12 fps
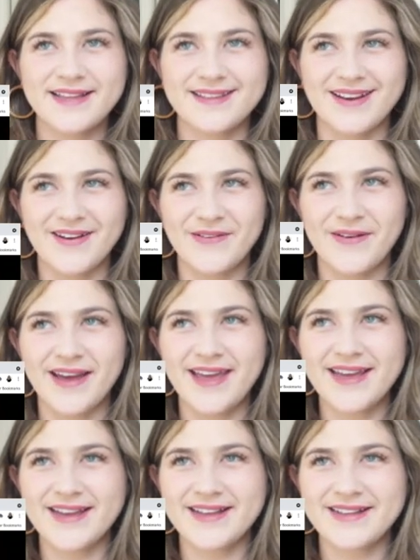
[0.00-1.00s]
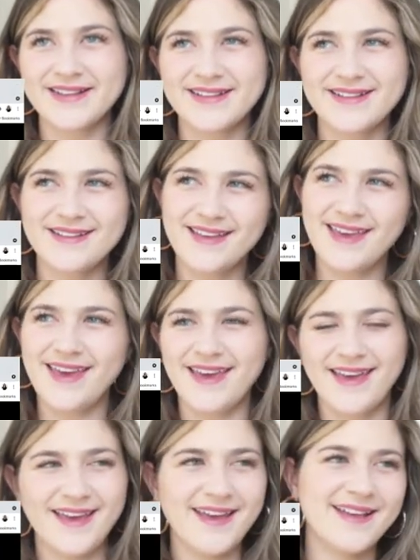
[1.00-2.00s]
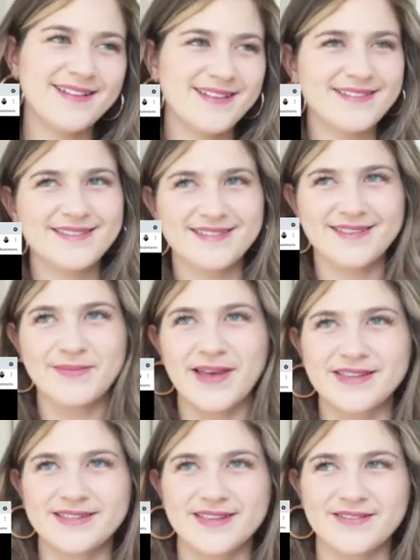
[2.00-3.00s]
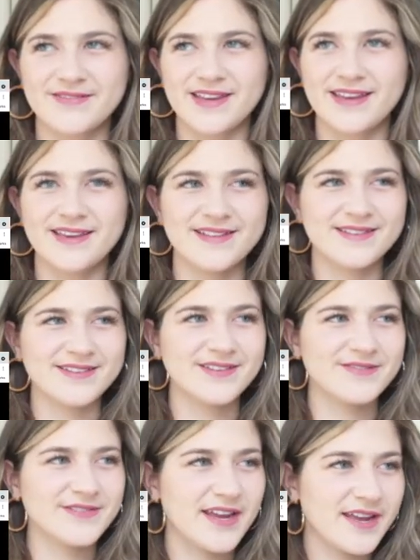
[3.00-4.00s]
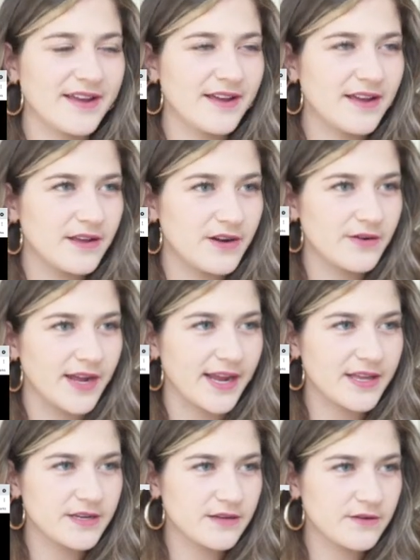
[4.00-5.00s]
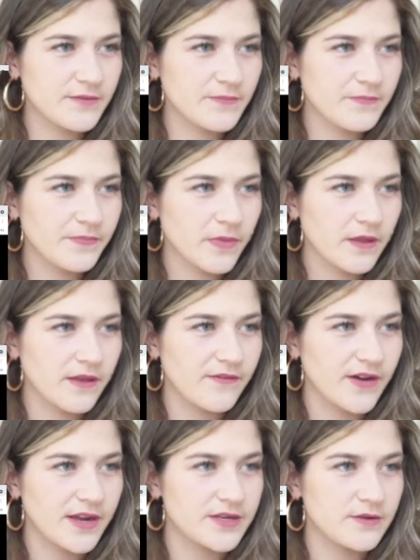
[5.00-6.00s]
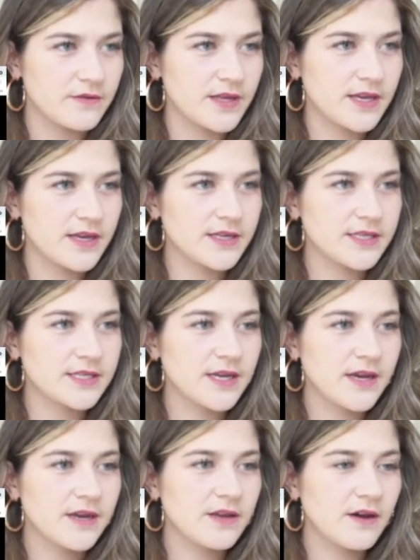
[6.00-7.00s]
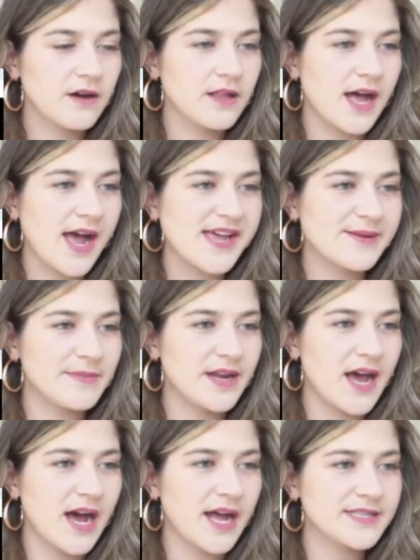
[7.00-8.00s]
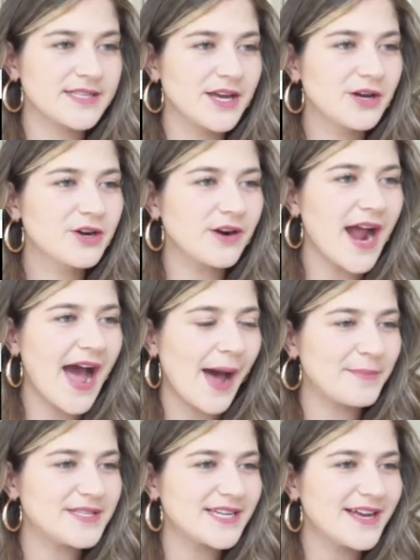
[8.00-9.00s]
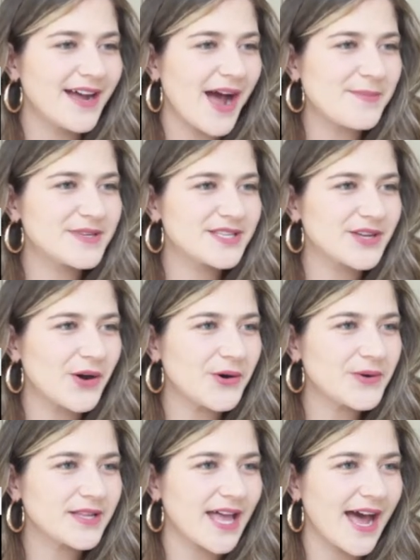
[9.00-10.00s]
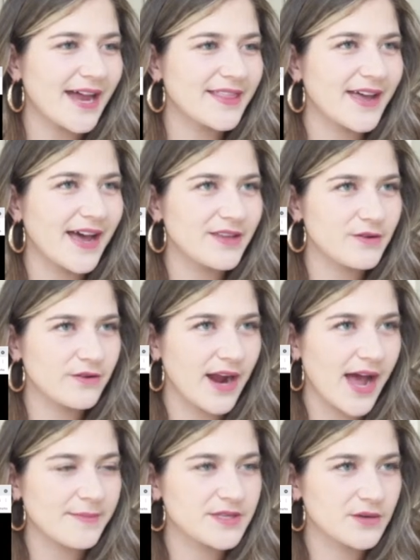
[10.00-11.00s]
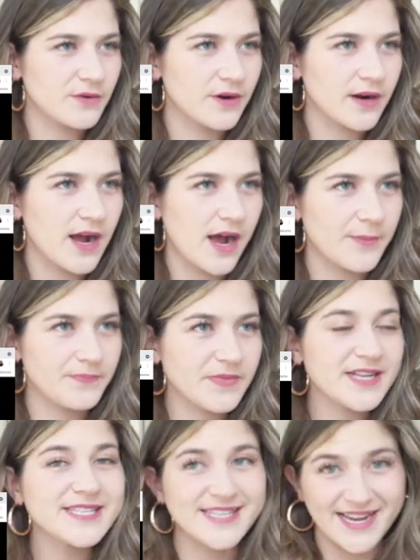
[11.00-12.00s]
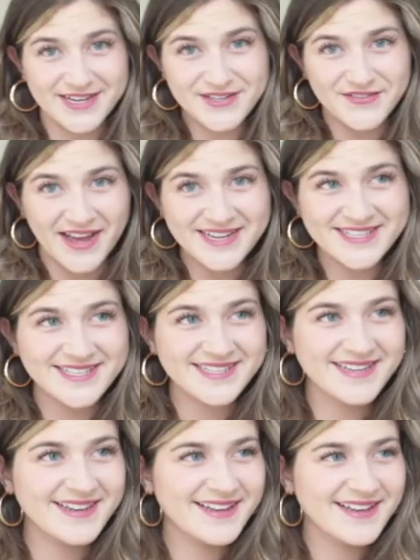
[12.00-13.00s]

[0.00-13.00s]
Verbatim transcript: Not quite. And it's the best that we can do, right? You know what I can do? If I do this, y'all, I am not grabbed. I'm so glad that you grabbed your second device.